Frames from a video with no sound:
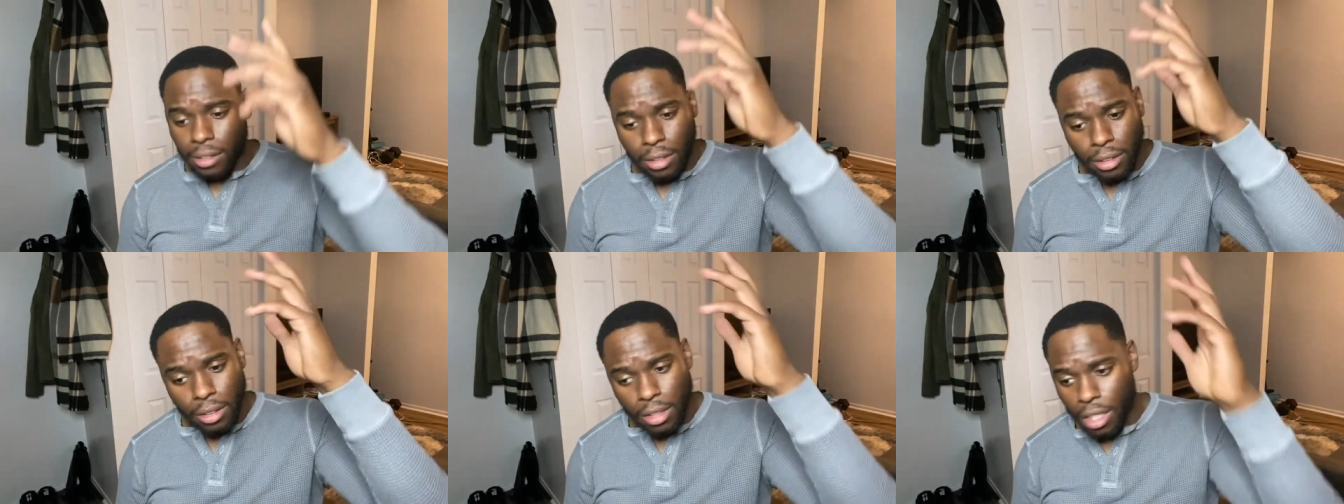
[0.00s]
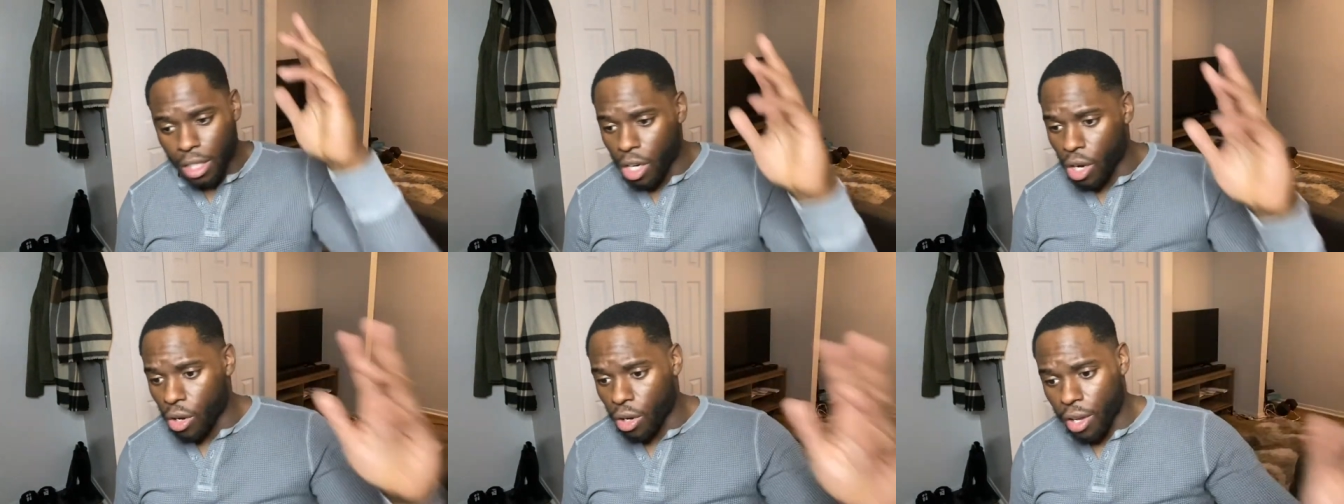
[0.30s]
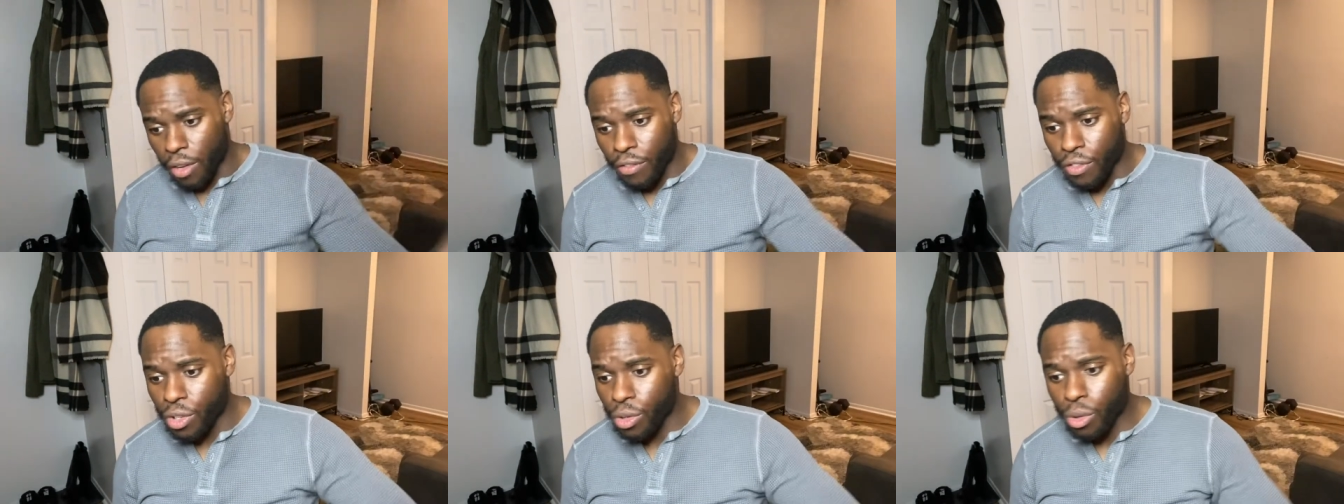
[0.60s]
You know,
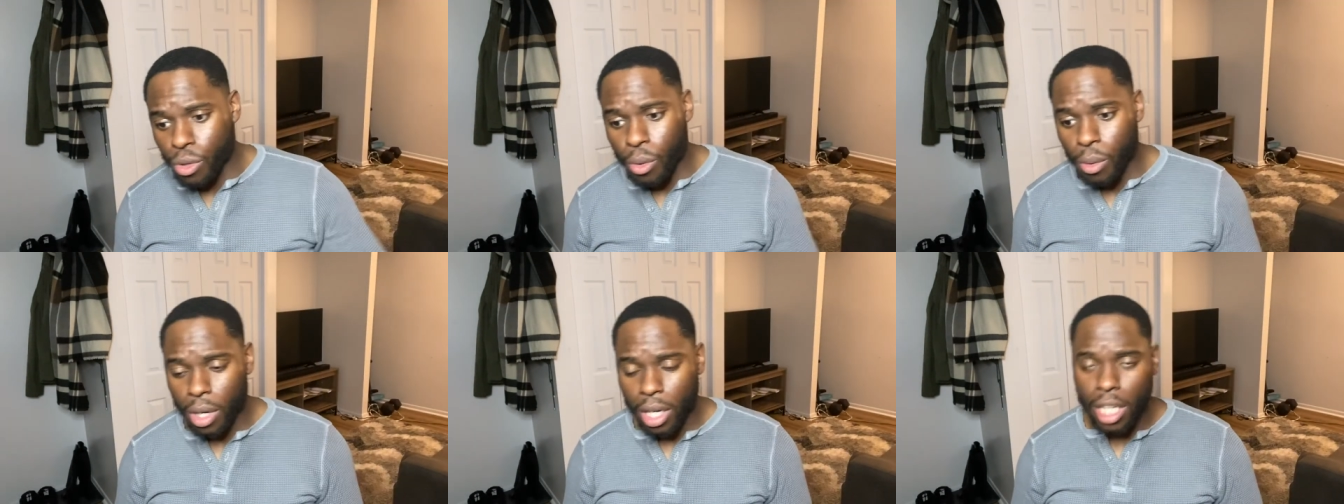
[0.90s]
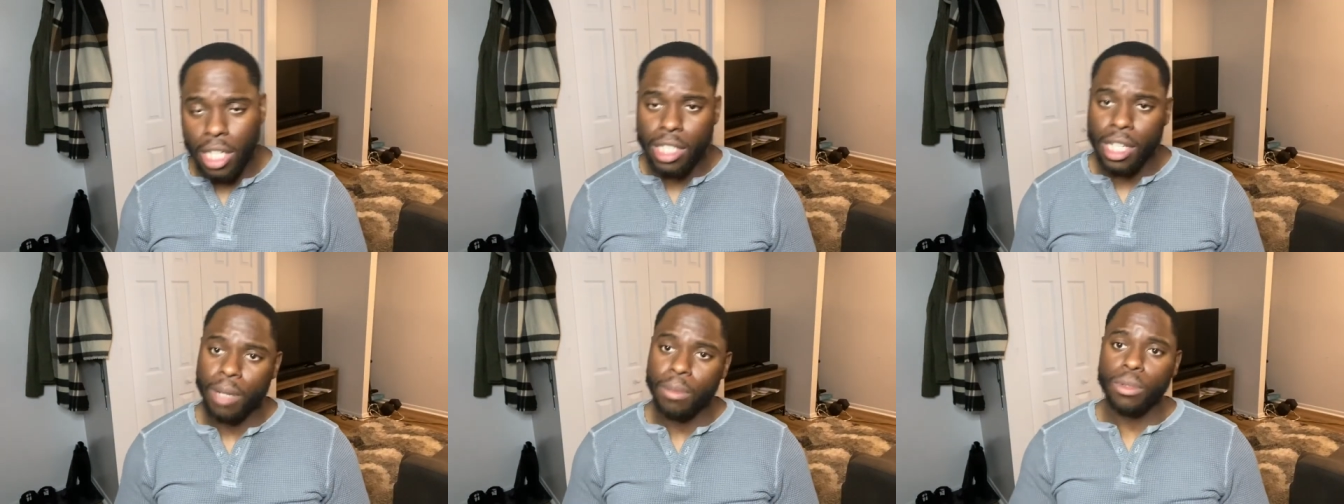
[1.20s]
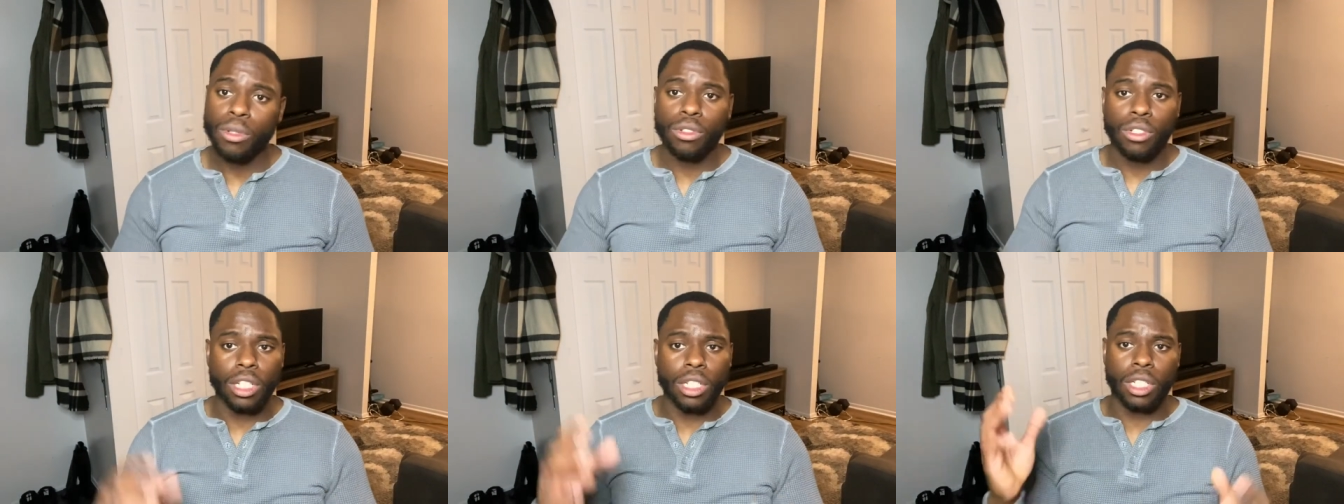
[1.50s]
if you don't want to click down
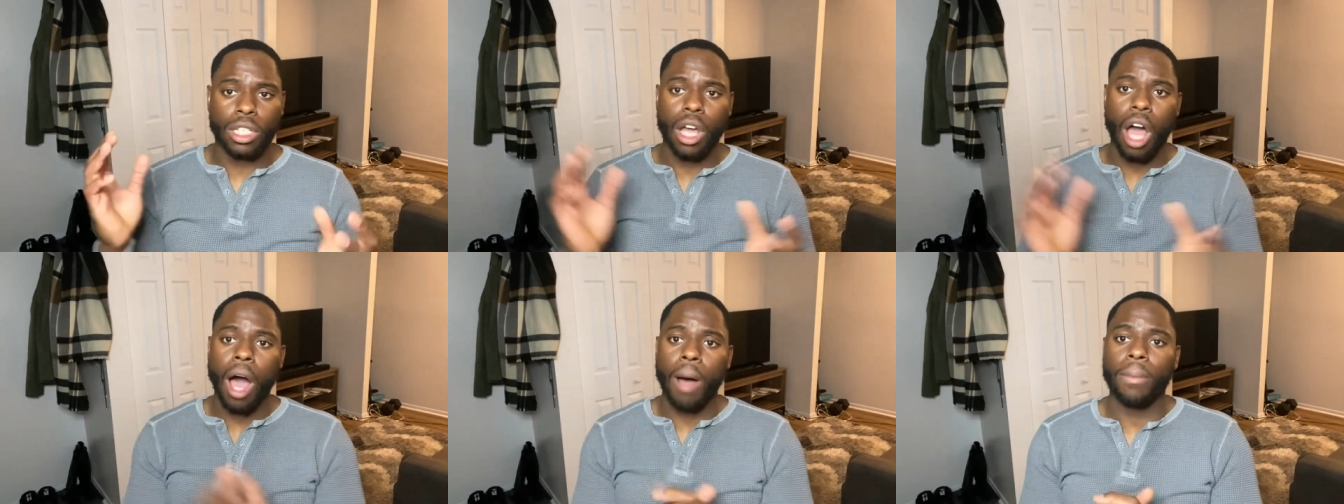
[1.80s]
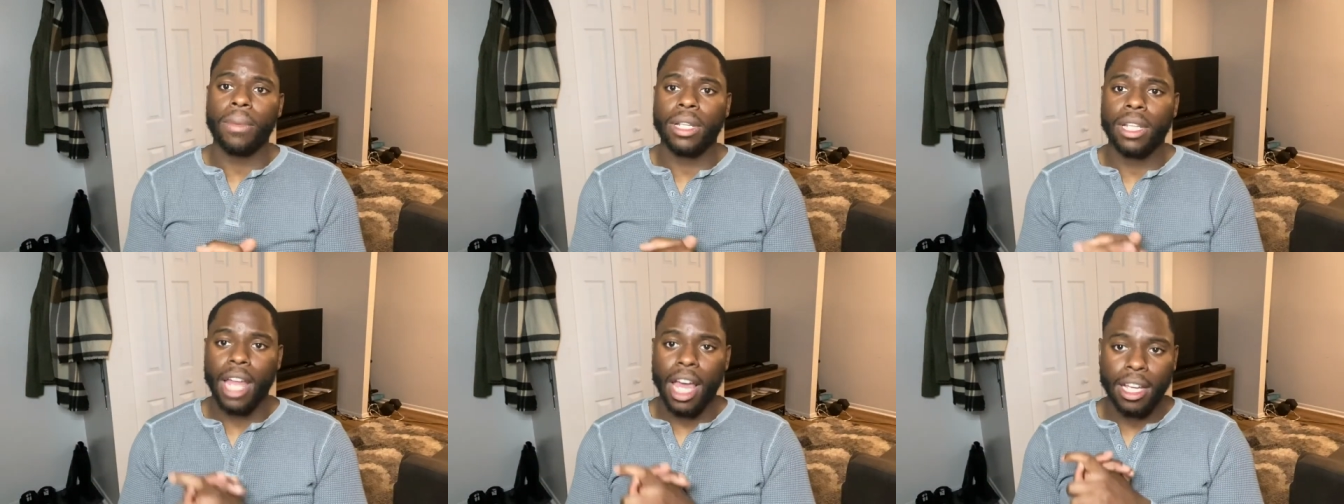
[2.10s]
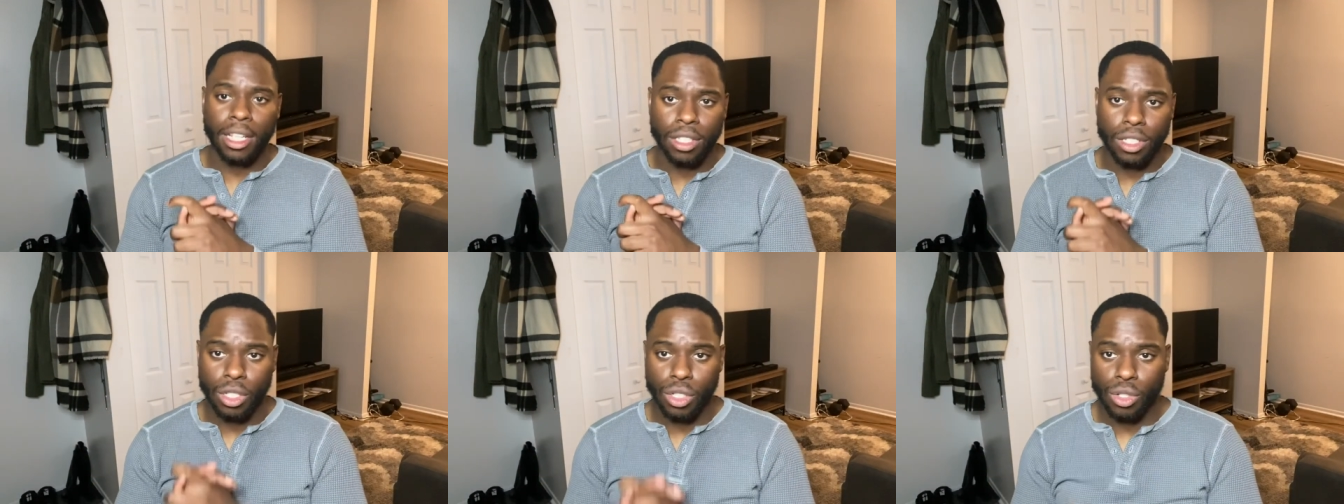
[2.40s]
below, just comment, like,
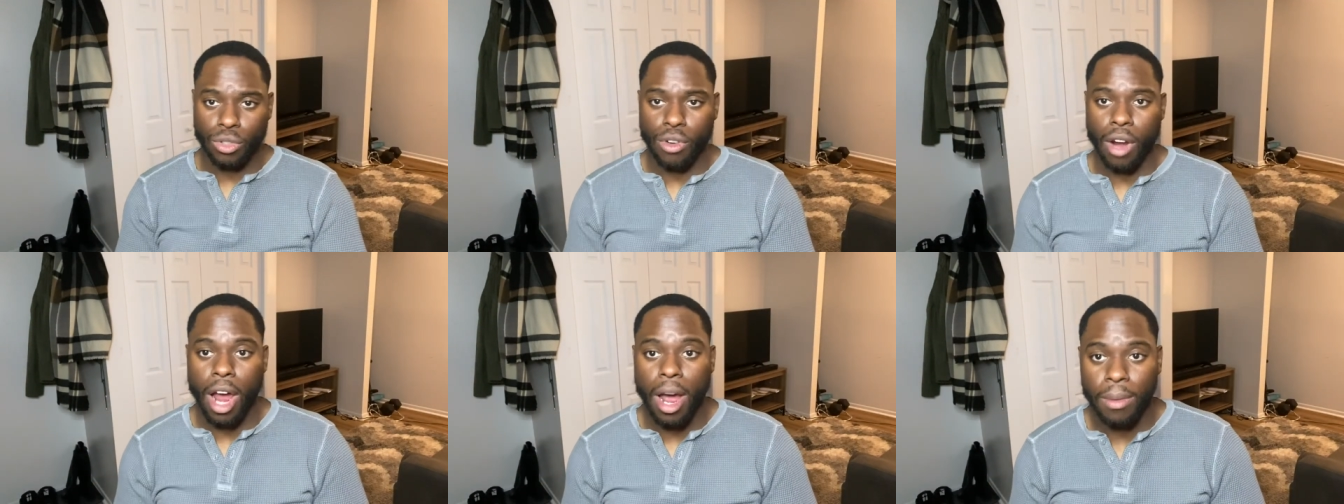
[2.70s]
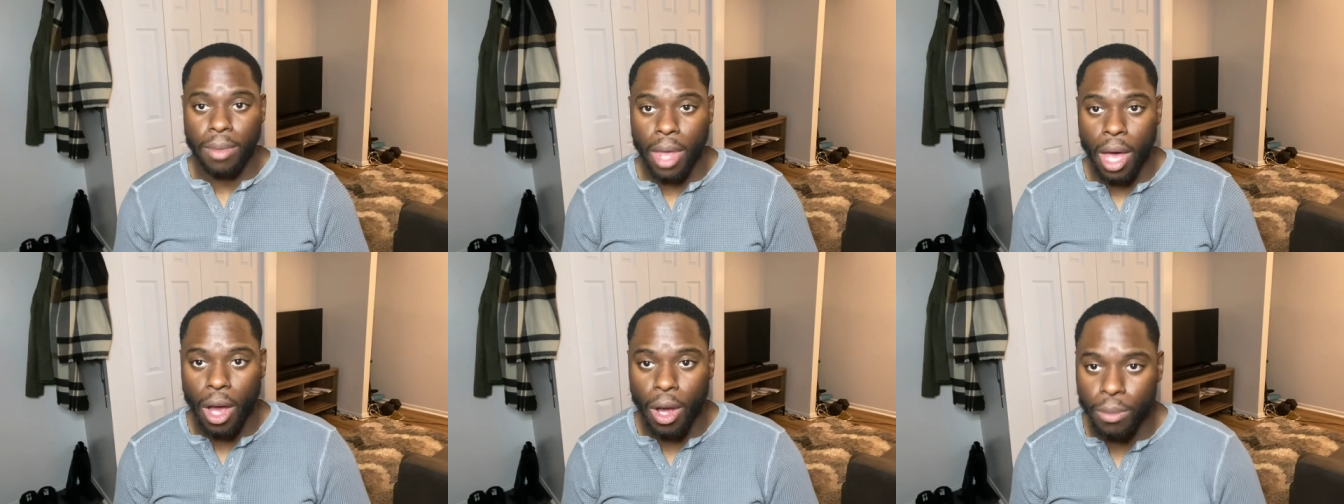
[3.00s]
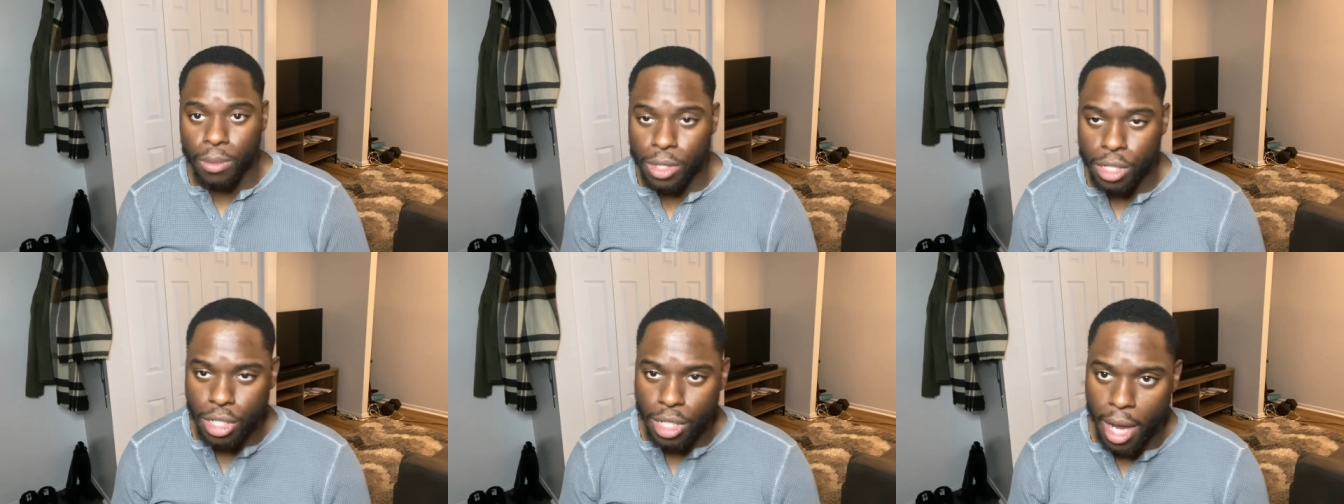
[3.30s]
and subscribe to help
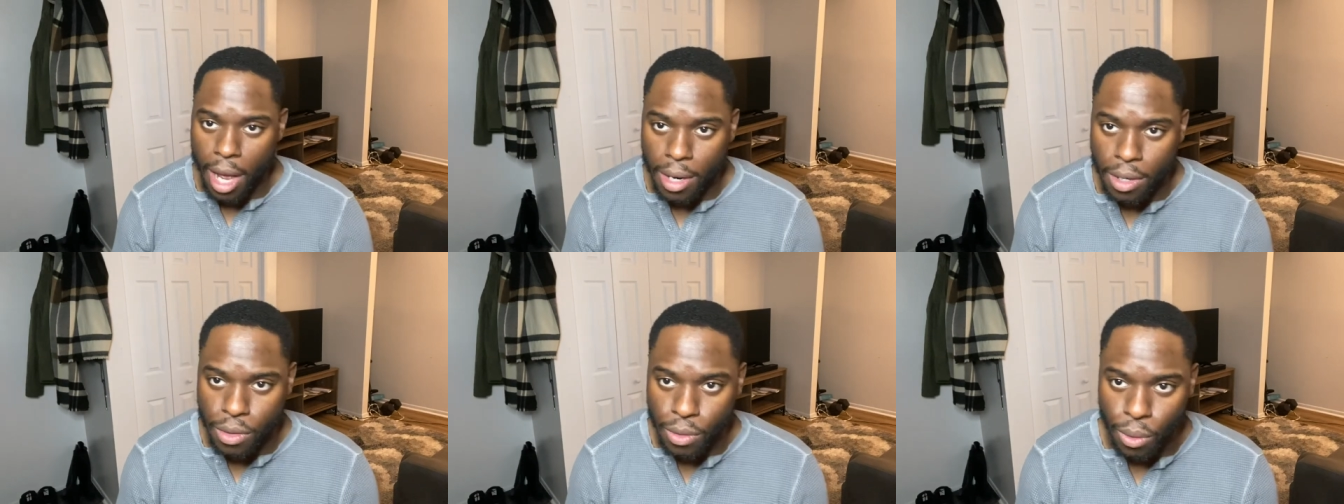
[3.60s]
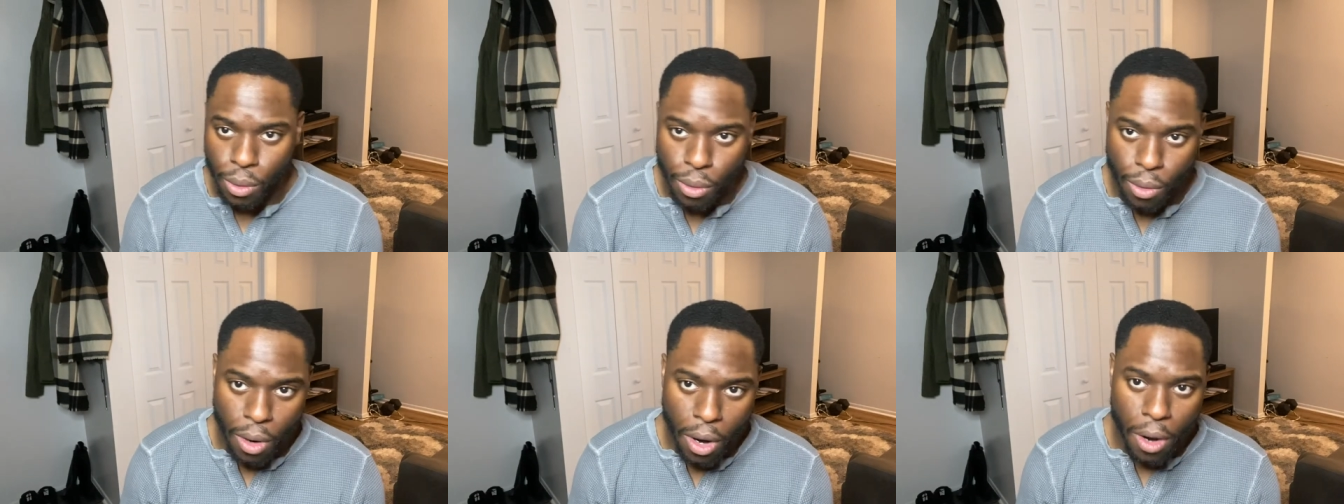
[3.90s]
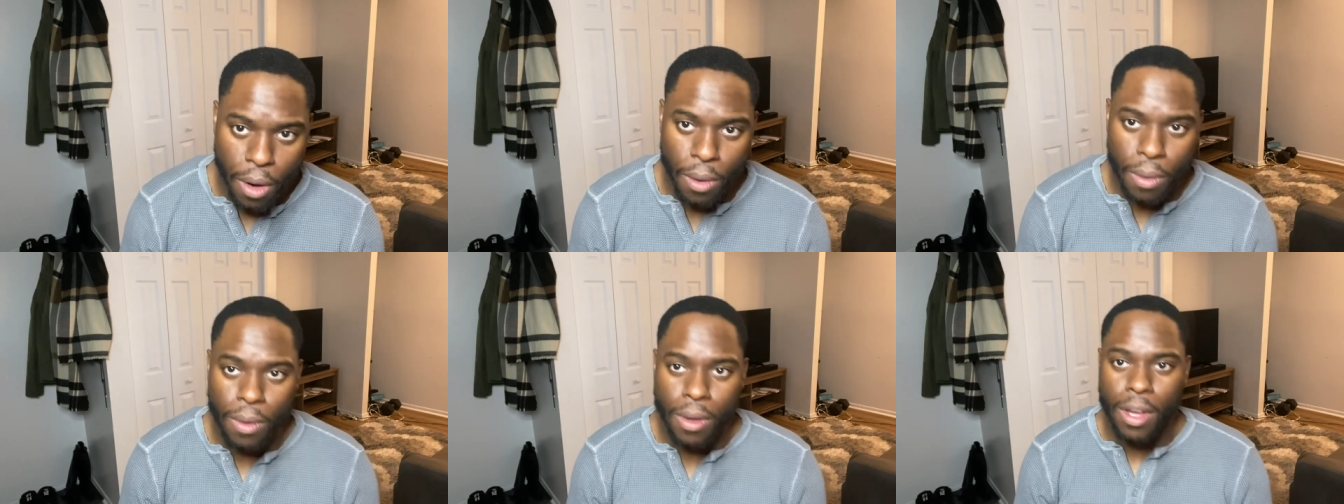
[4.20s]
this channel
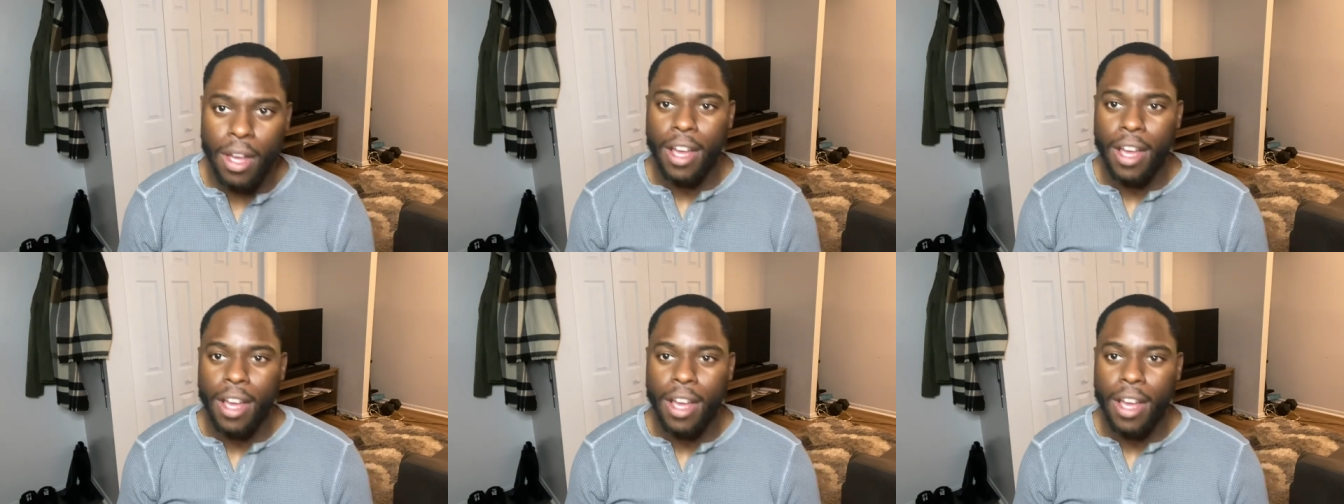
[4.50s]
grow.